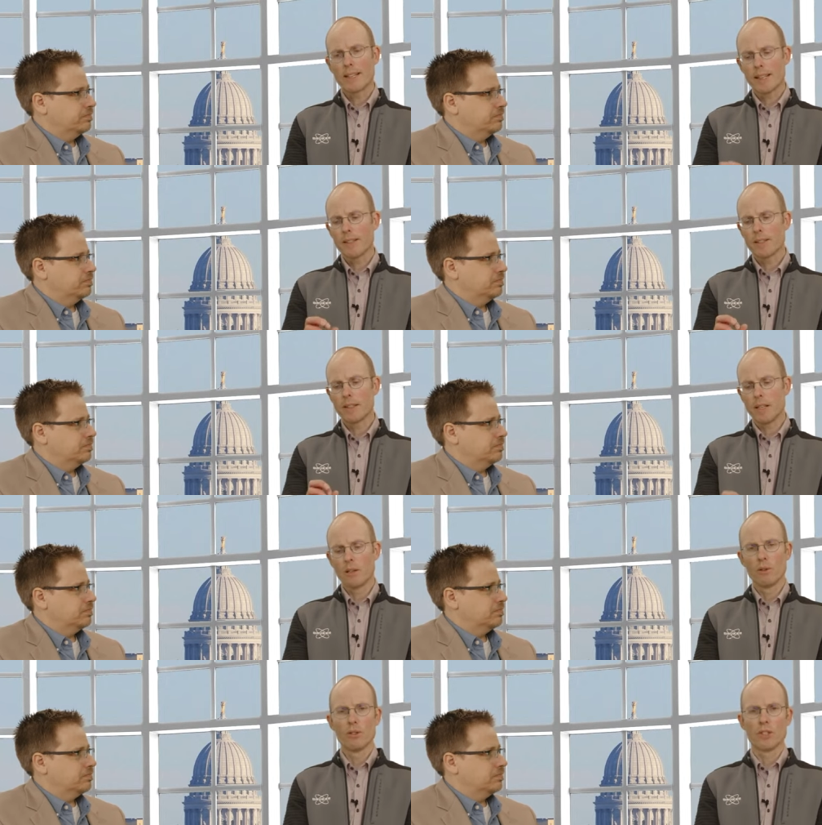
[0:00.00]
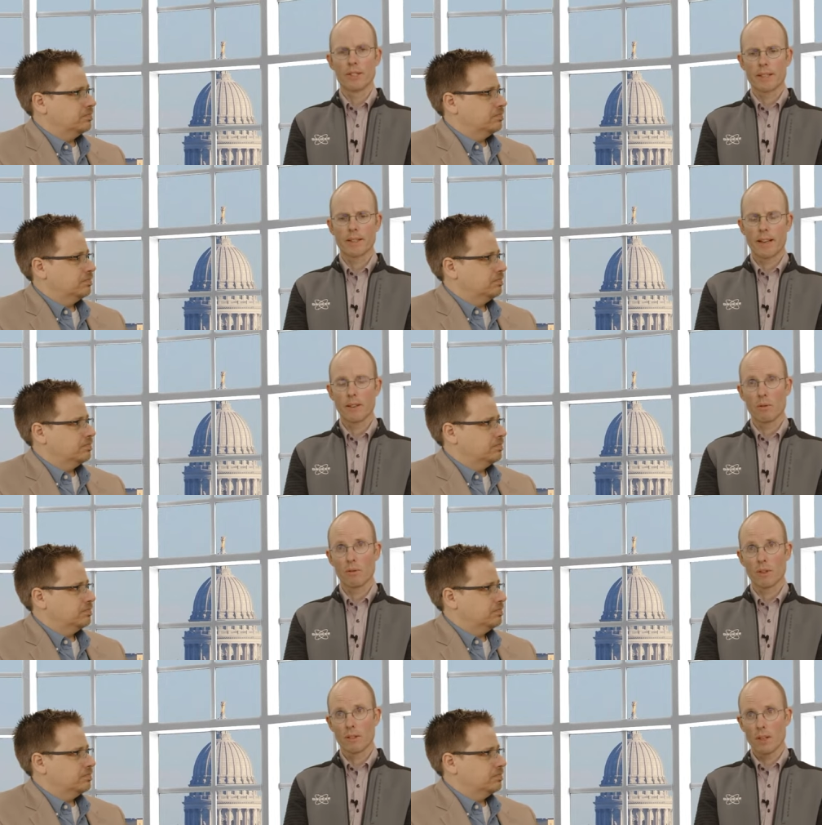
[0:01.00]
Speaker 1: density inclusions, and
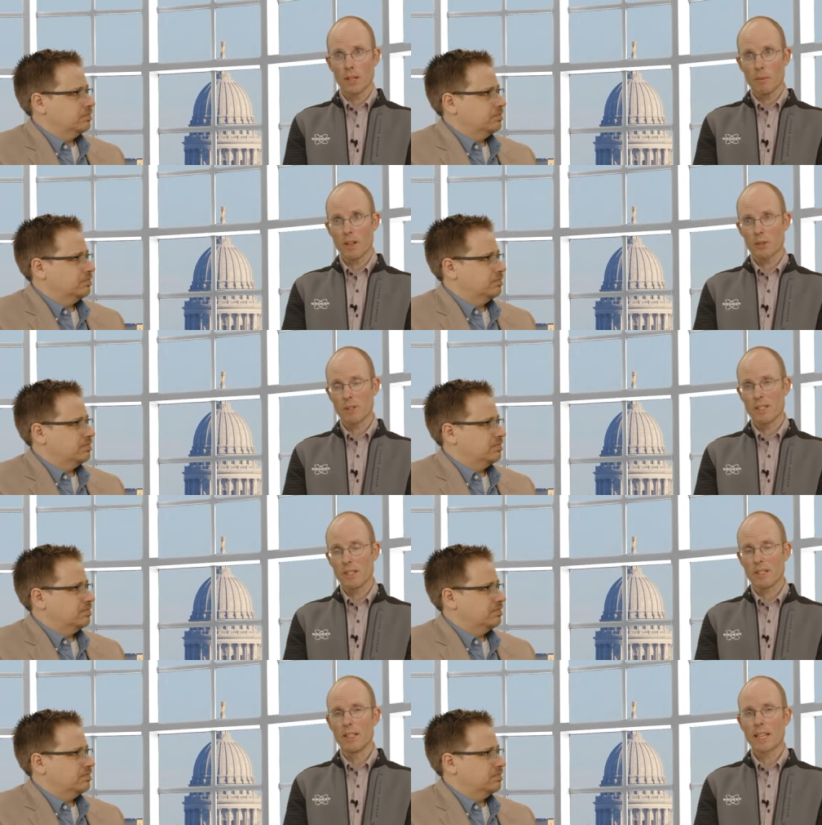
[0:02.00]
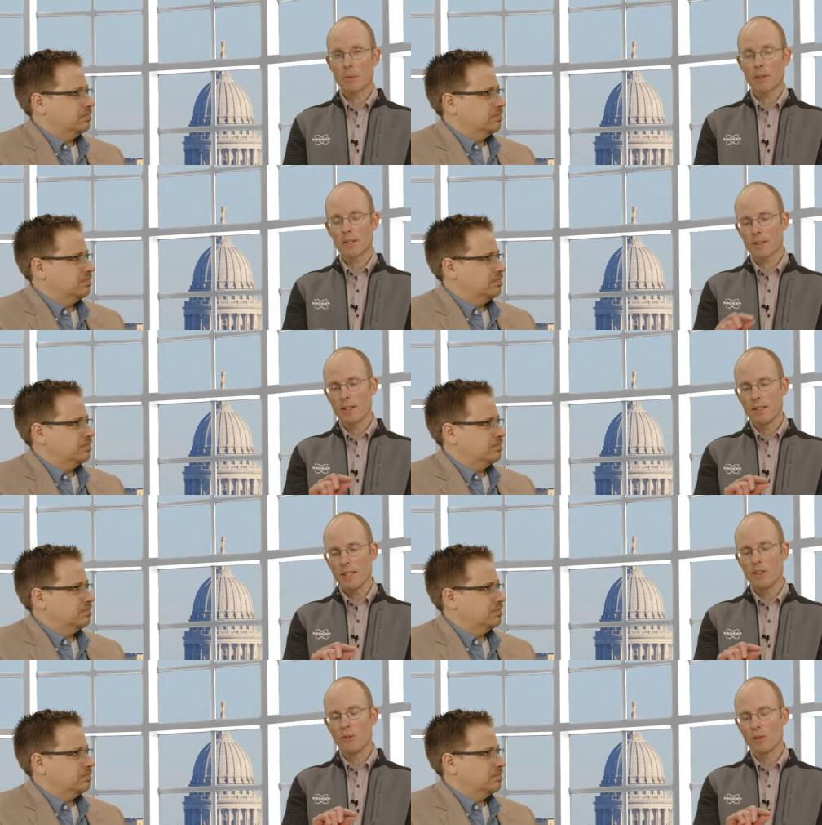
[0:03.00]
in the past with CCD cameras,
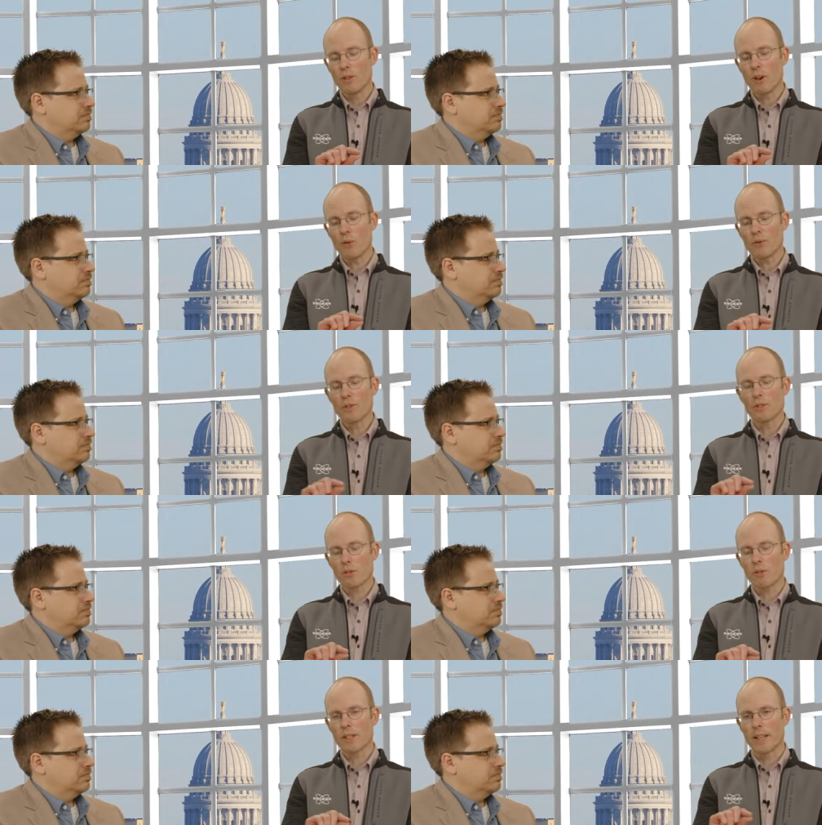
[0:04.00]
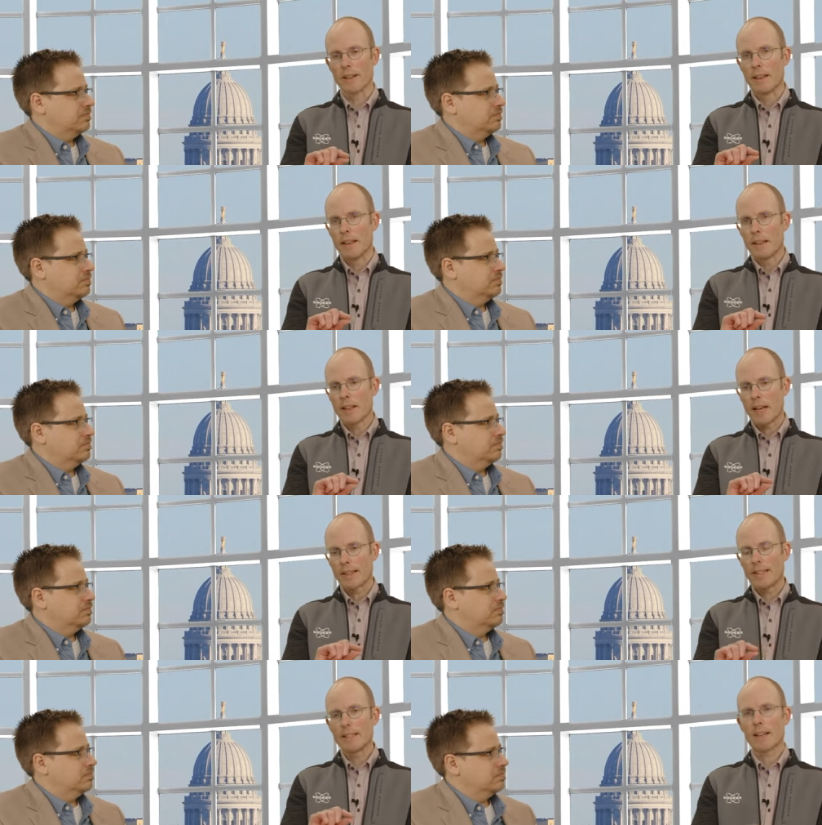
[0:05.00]
indeed, you often saw them
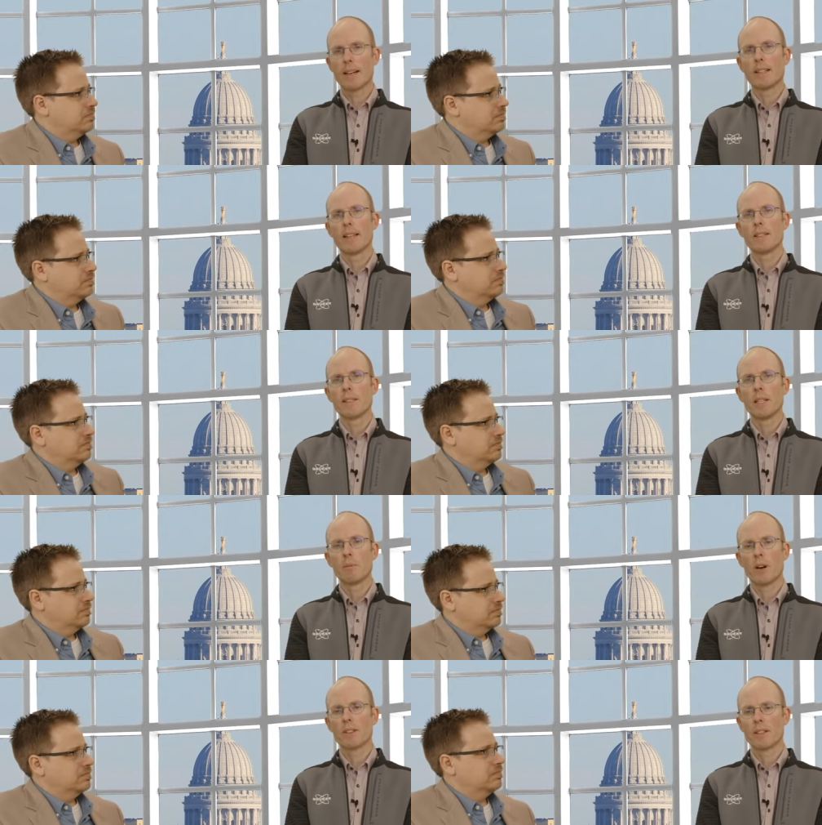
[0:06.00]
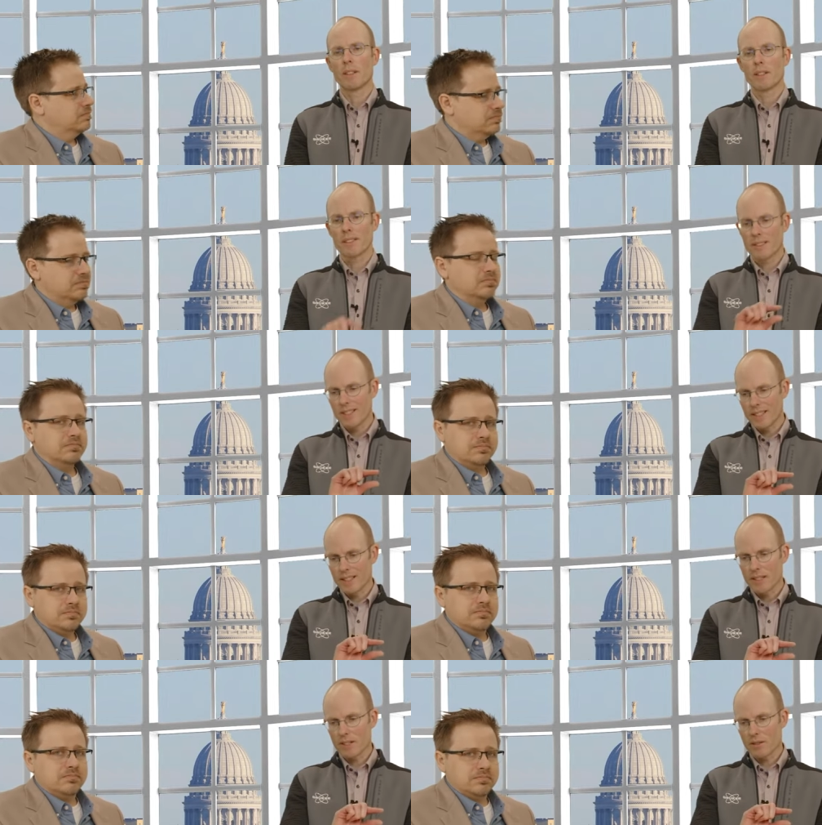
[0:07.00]
at these high density particles,
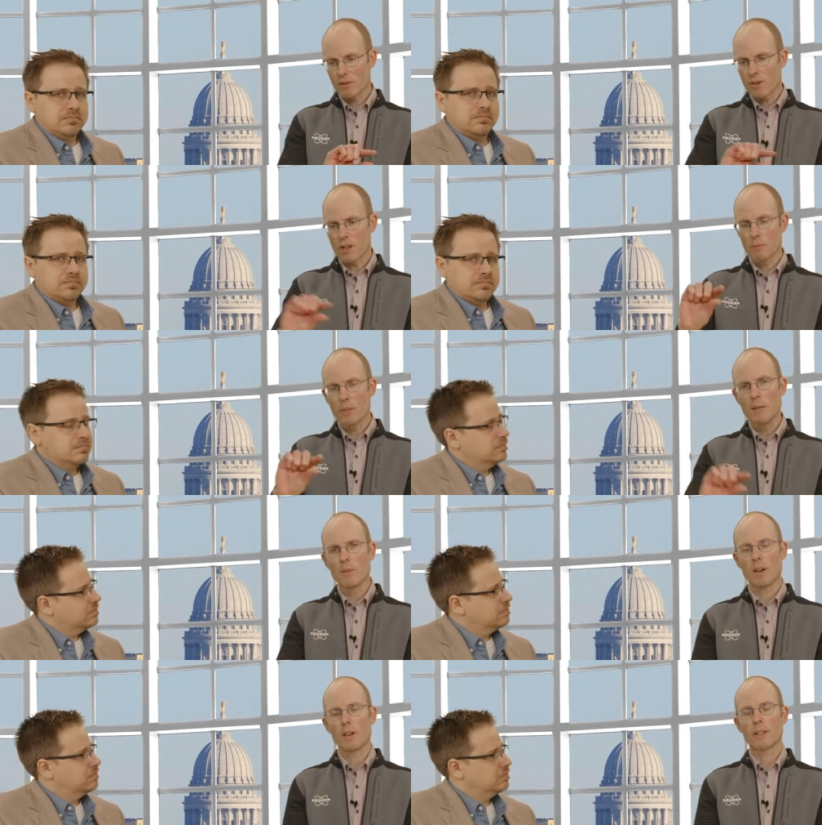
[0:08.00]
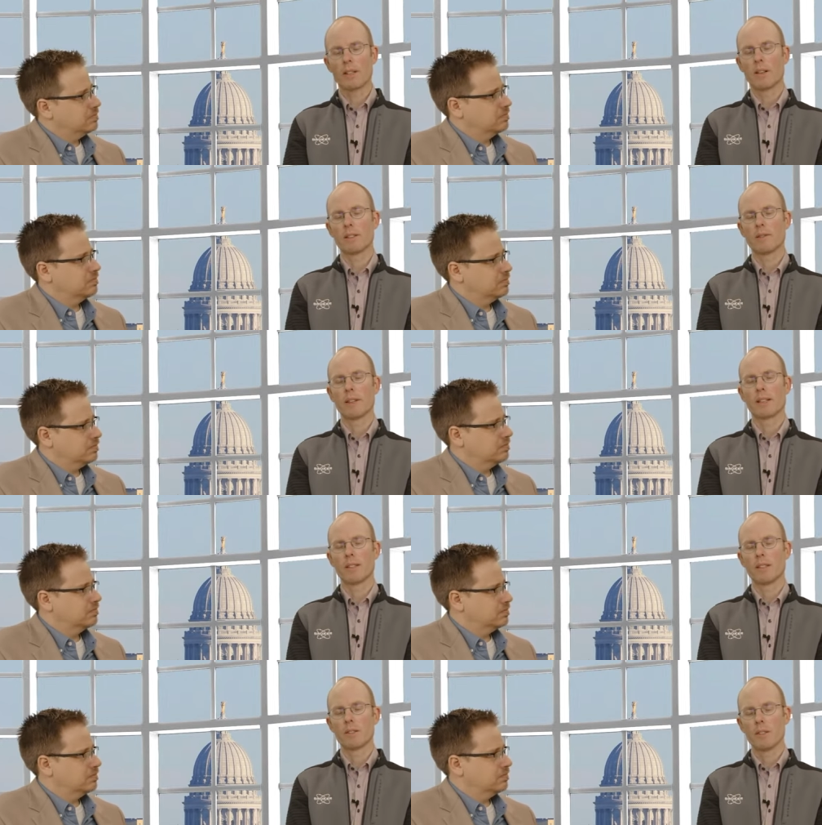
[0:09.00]
these so-called beam hardening
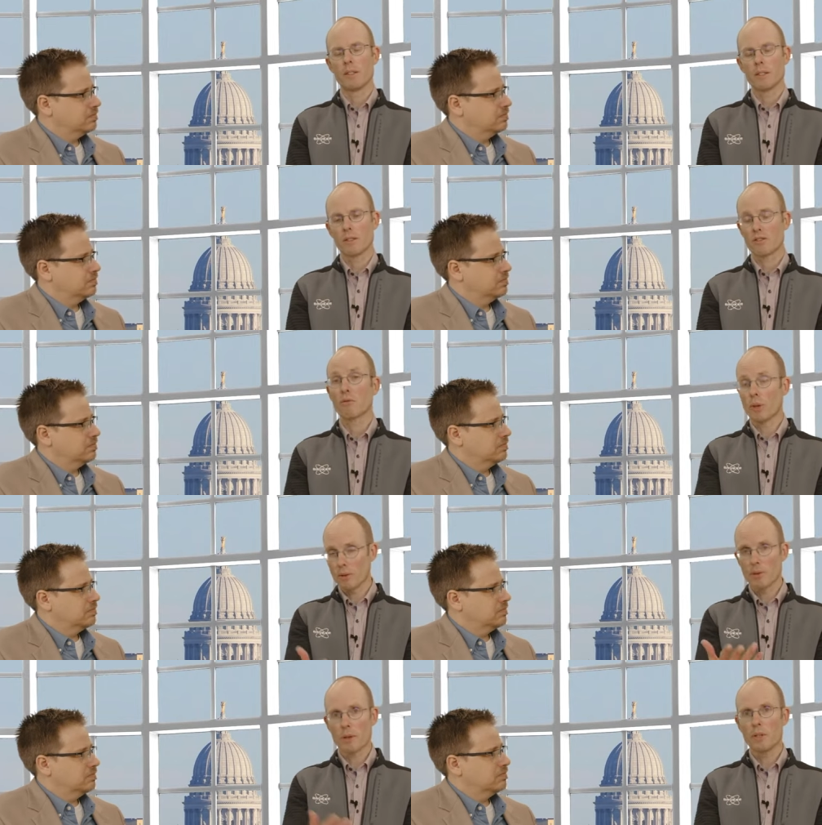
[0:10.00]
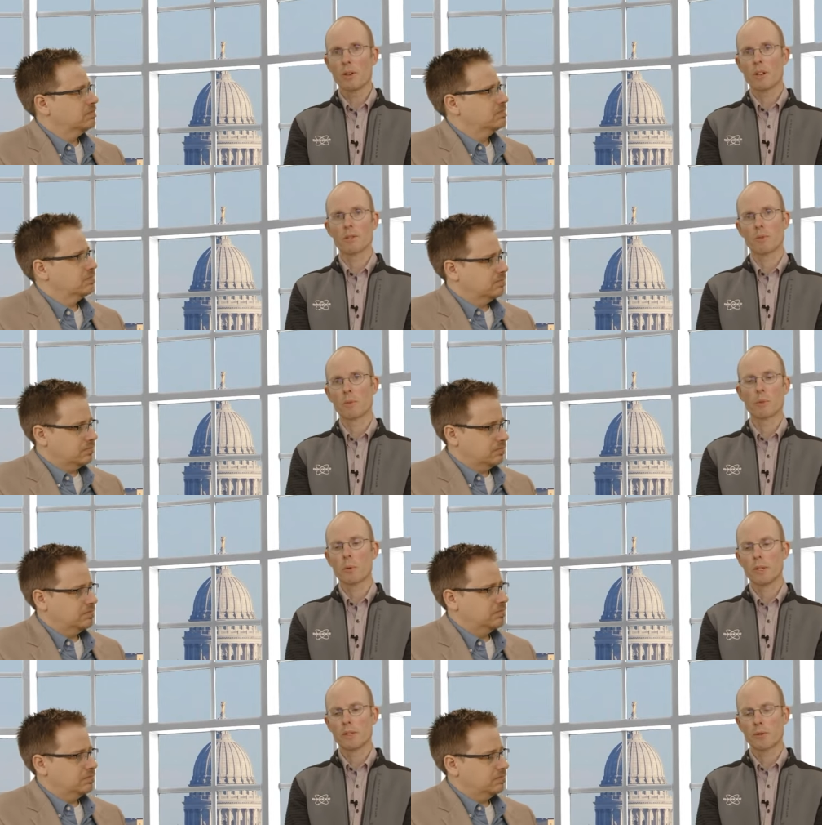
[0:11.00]
artifacts, is what you call
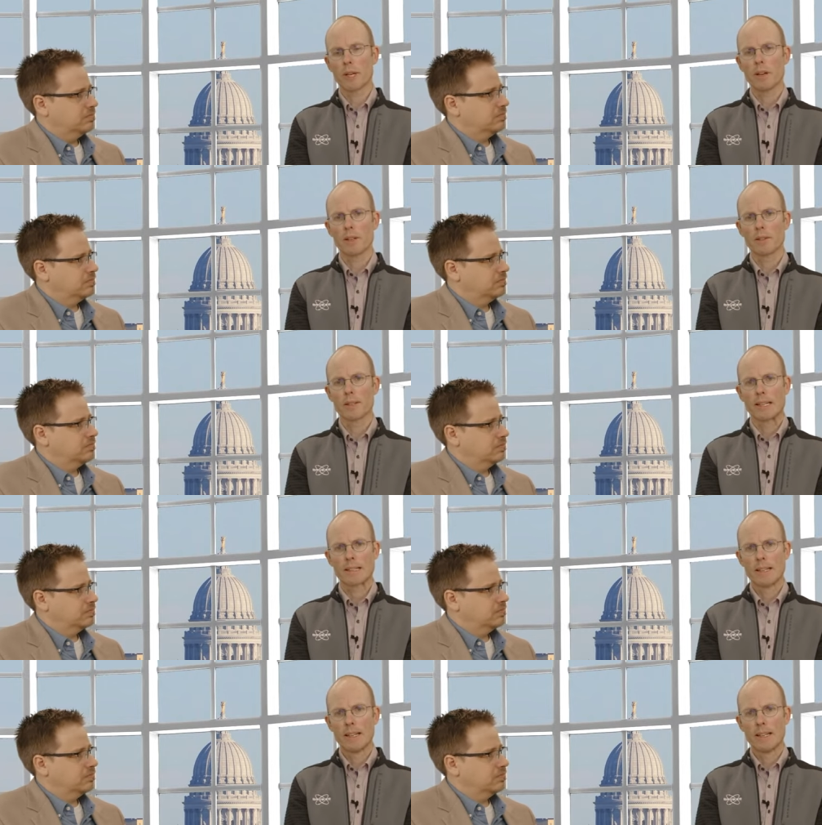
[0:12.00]
probably stray artifacts.